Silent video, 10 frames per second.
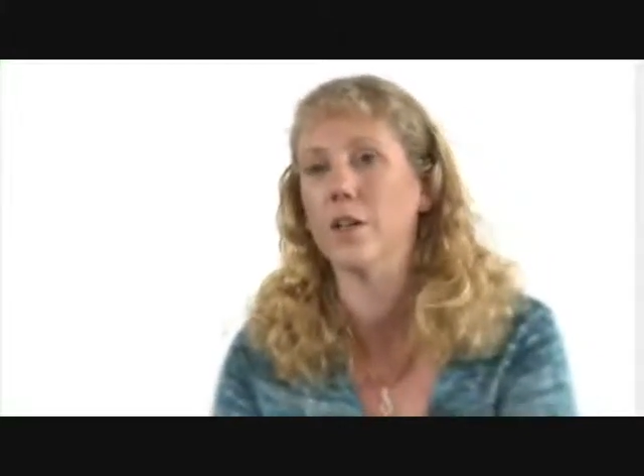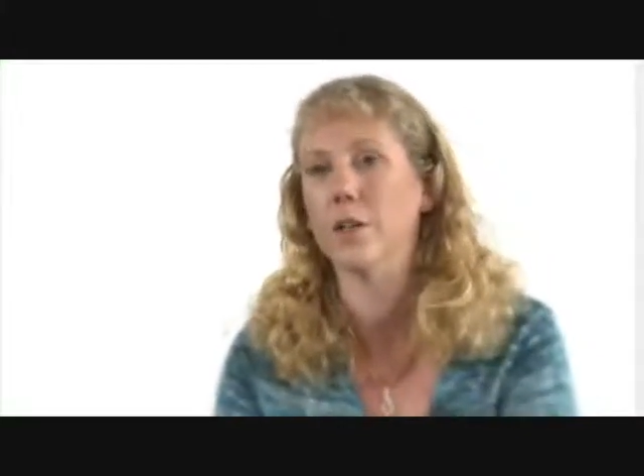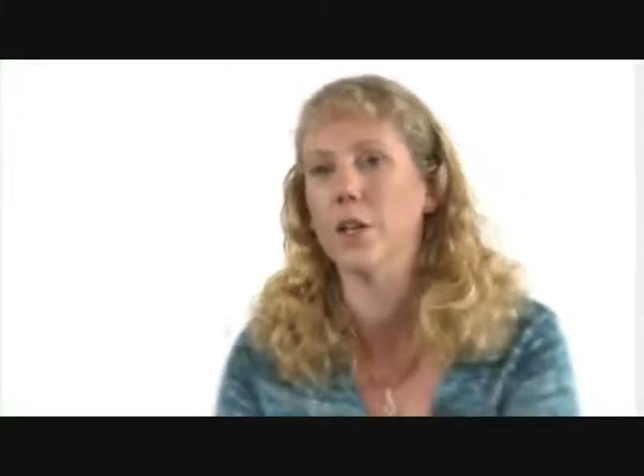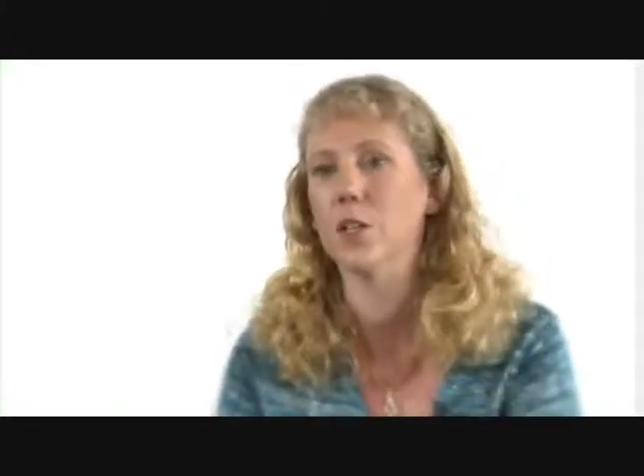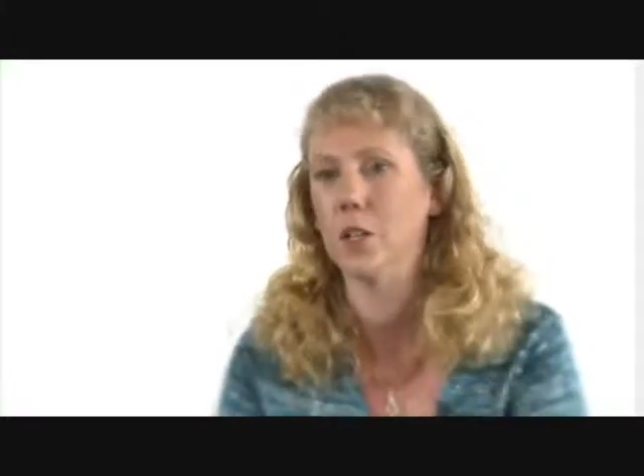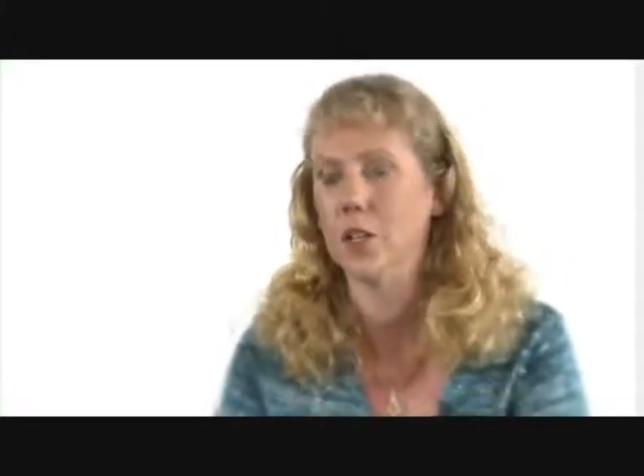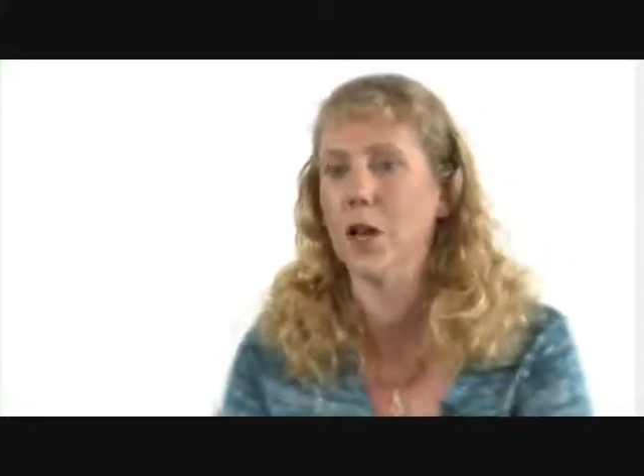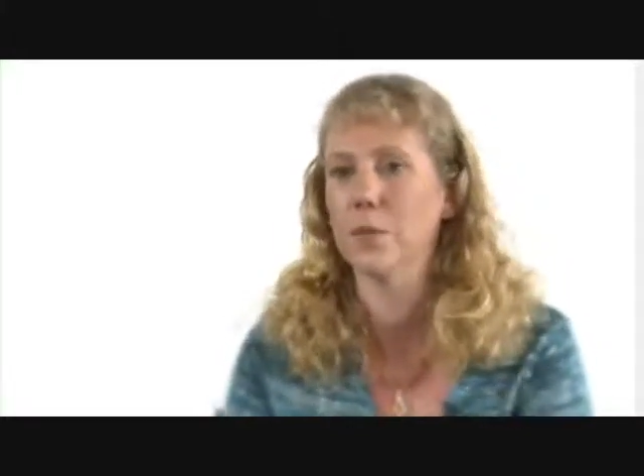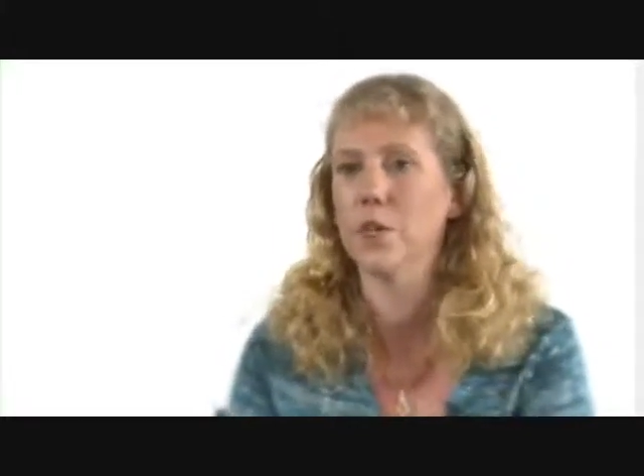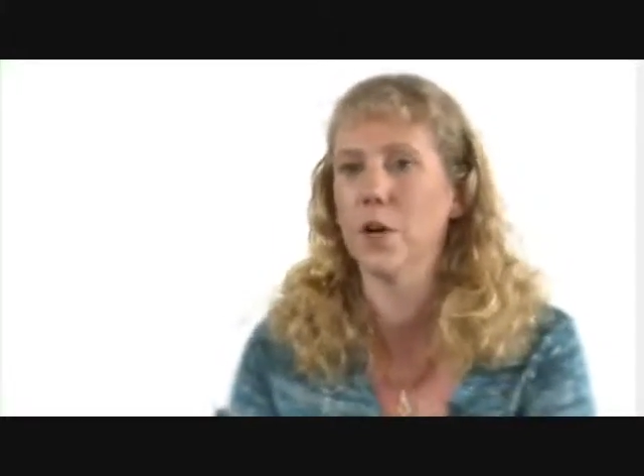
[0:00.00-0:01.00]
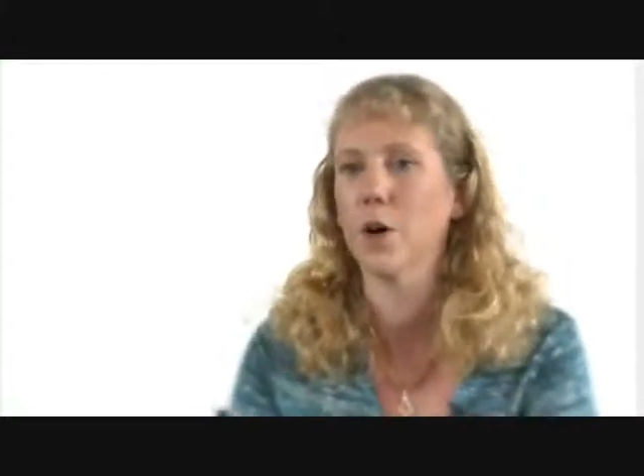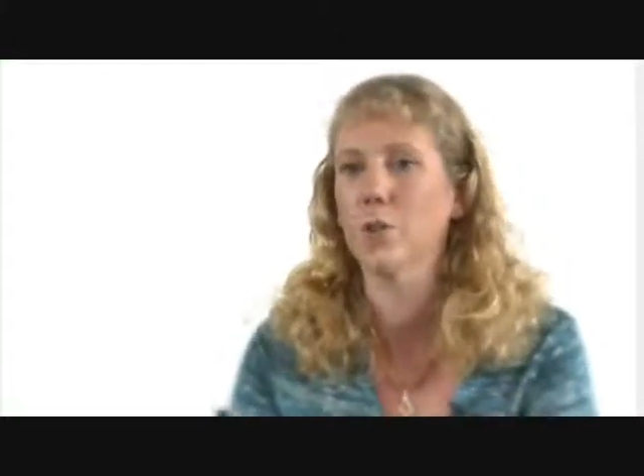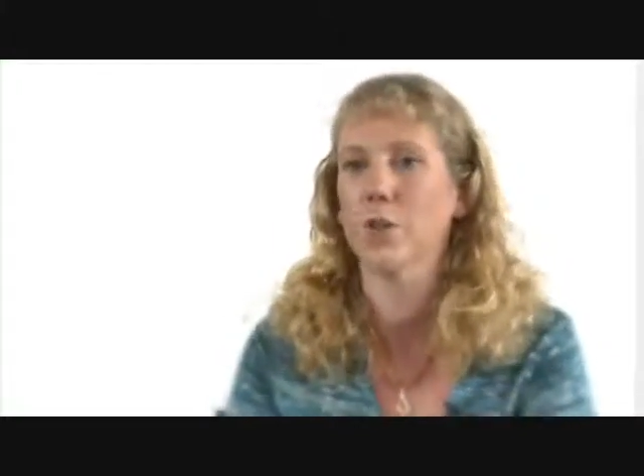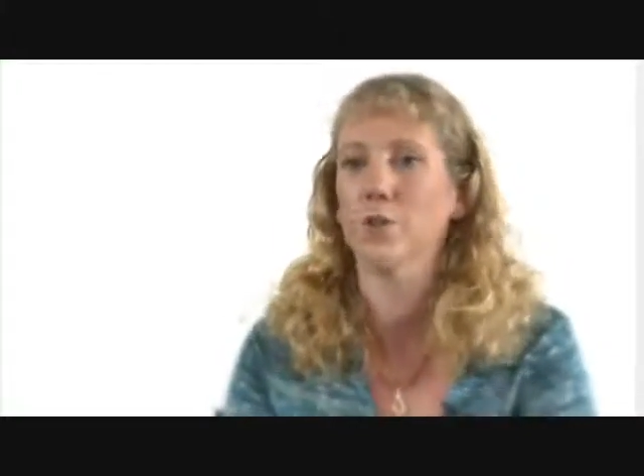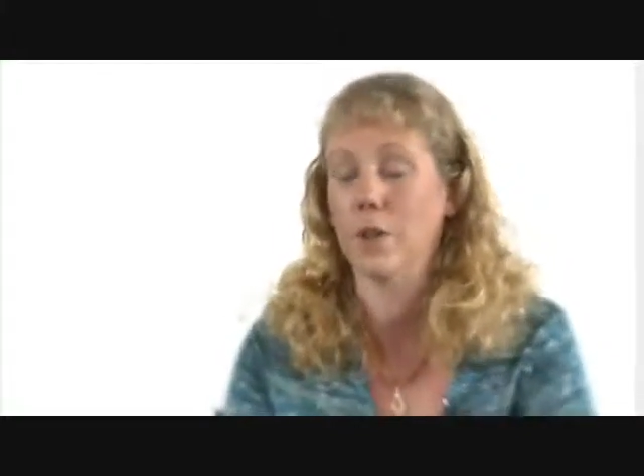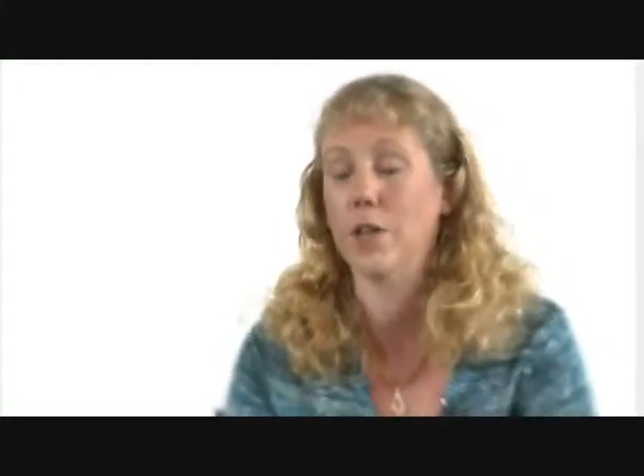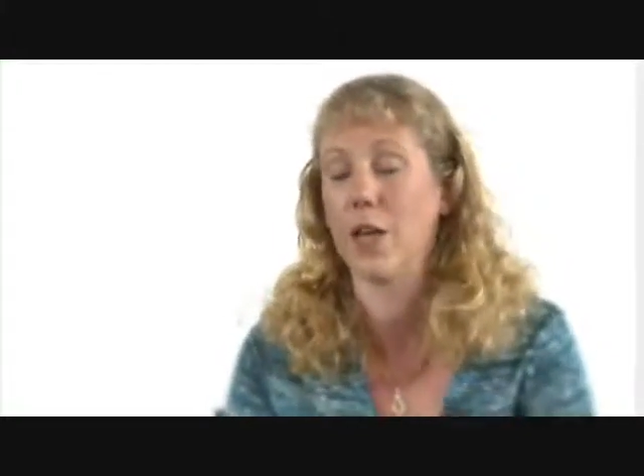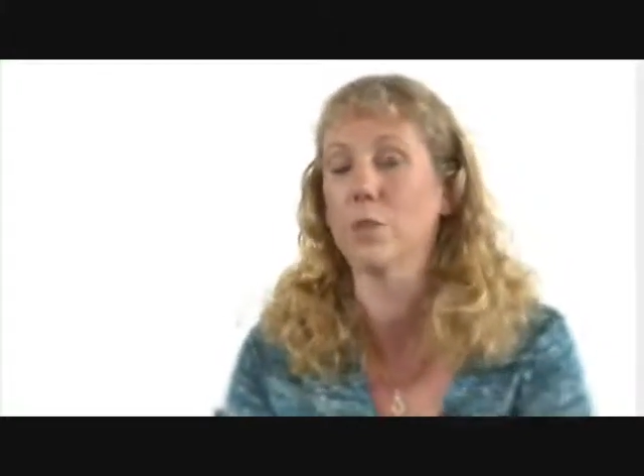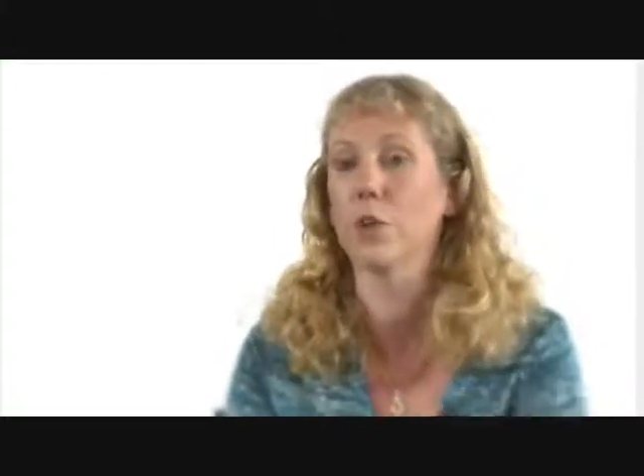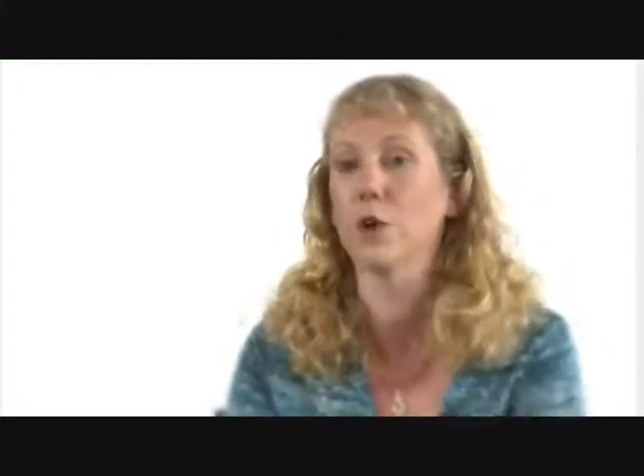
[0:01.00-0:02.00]
that I've actually kept it off, and I've now
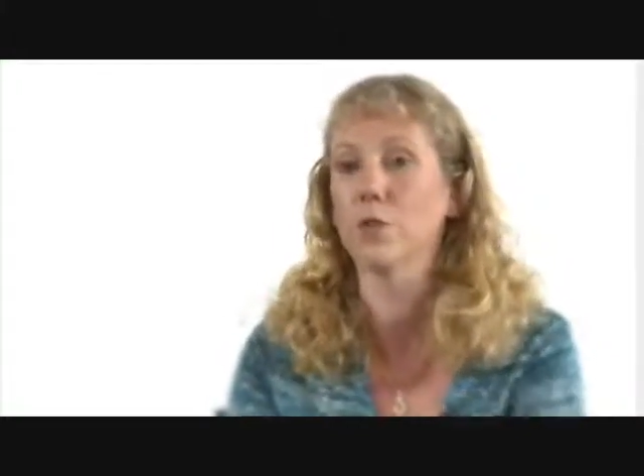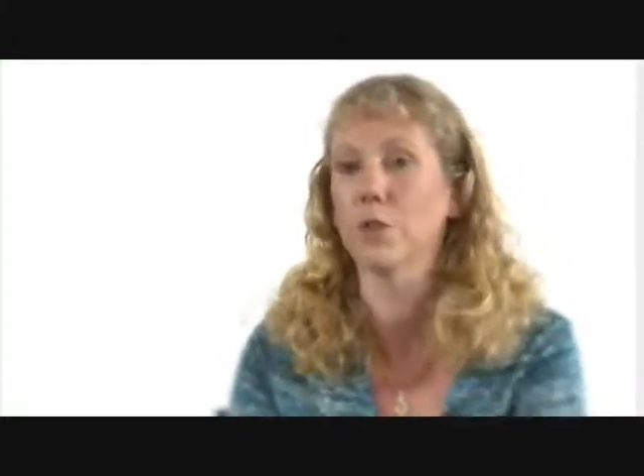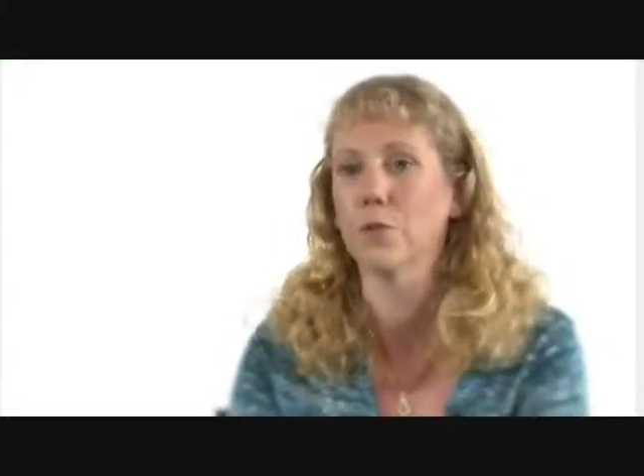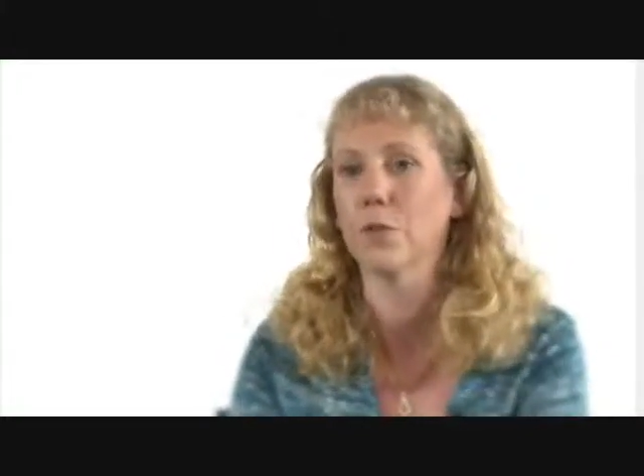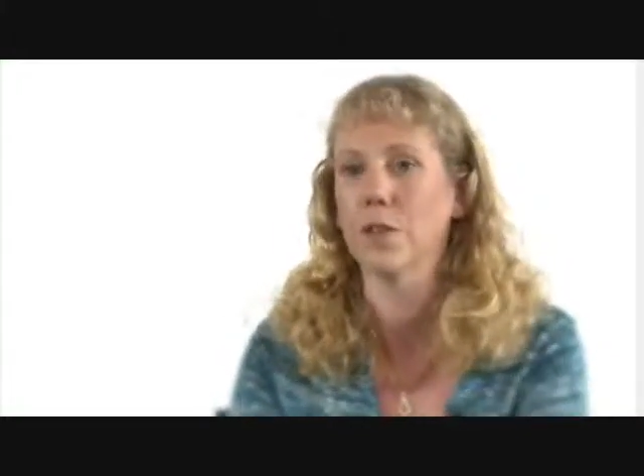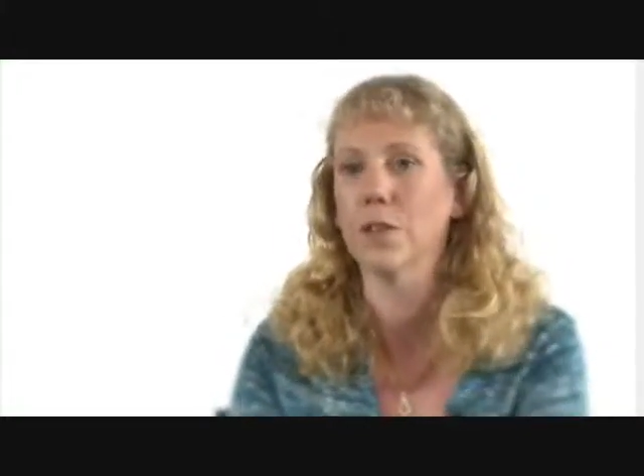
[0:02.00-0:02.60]
kept it off for 3